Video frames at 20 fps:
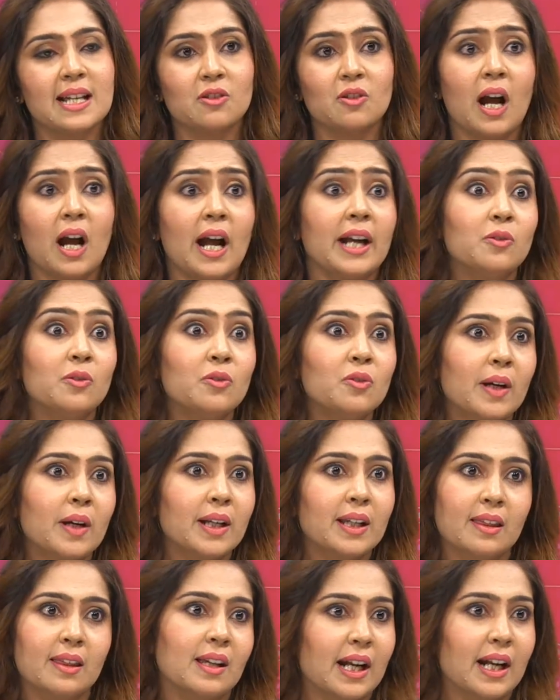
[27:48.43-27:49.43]
you know, I don't know
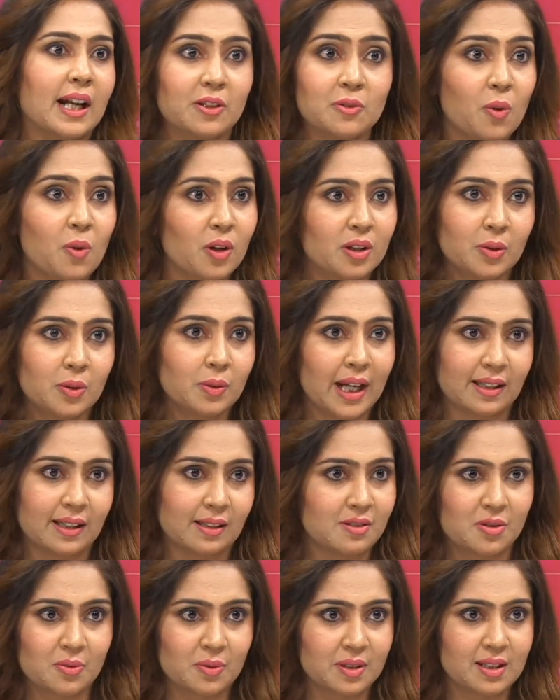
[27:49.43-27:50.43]
anything. I don't want to get
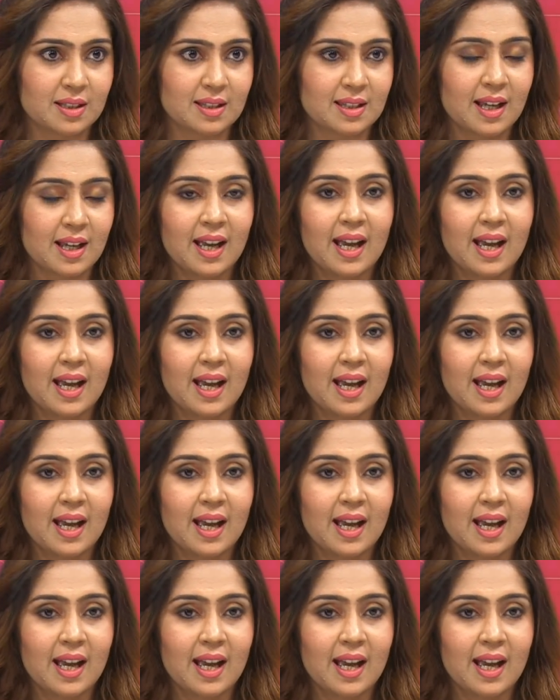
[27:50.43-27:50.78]
into this.